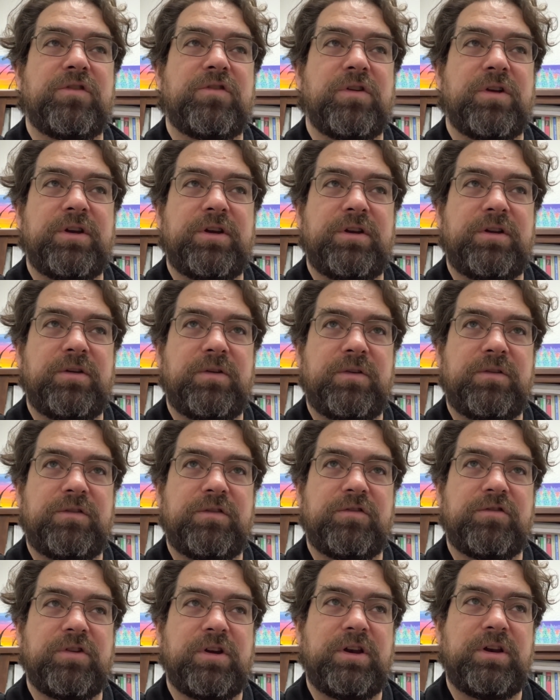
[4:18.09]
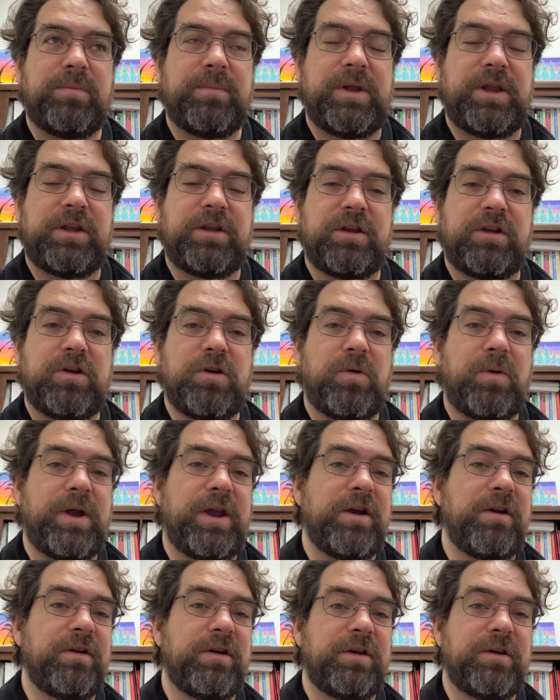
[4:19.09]
trying to do is you're trying to make it
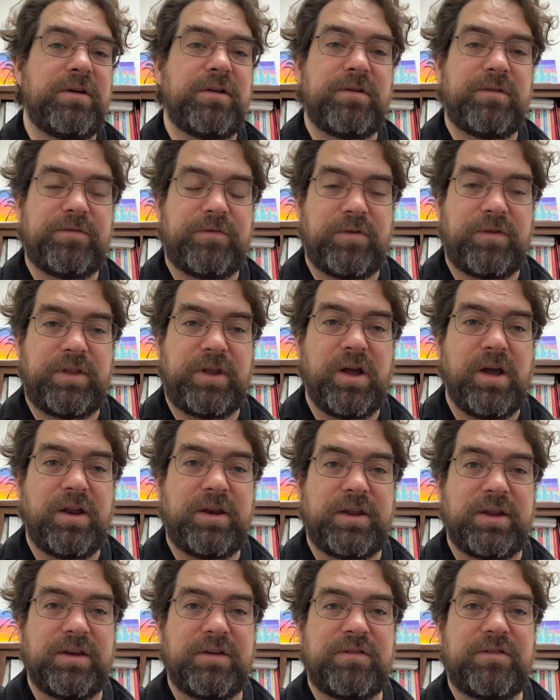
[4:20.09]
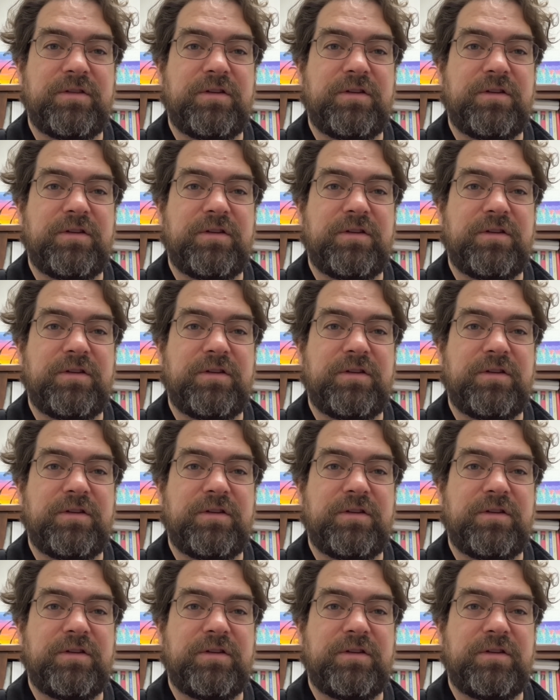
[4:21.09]
coherent for the audience.